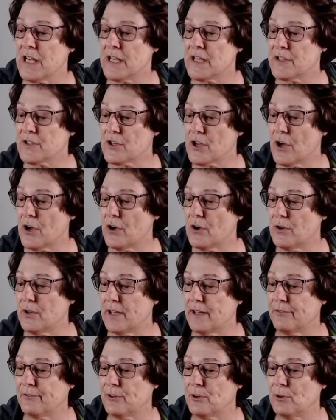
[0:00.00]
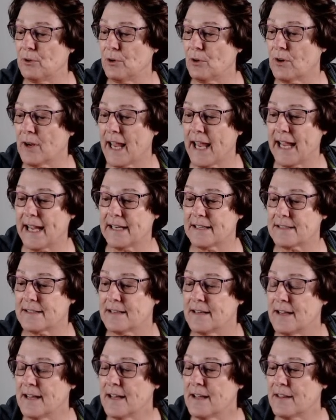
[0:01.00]
So if you look at
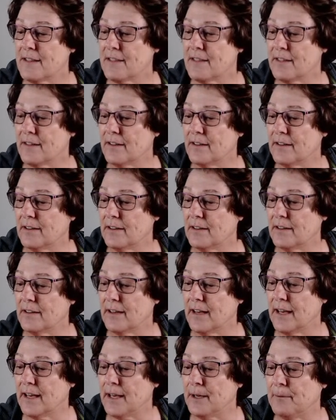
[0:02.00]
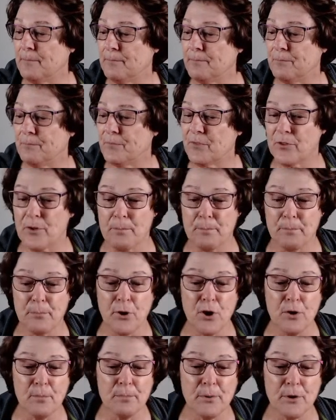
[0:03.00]
the
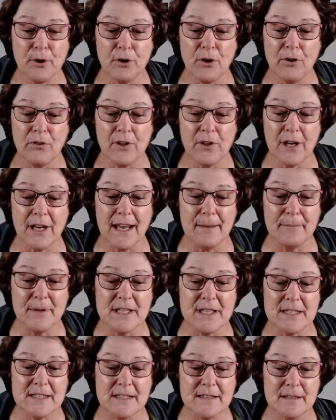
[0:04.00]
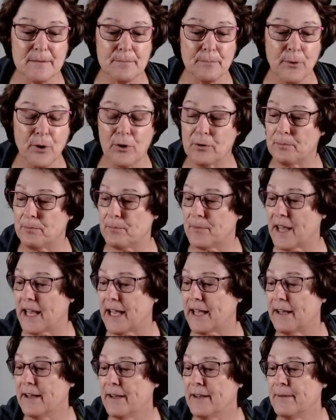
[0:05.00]
purple on the lemons at the bottom
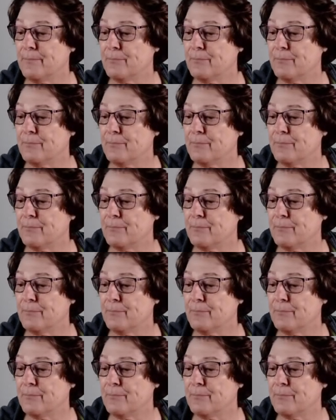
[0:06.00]
there,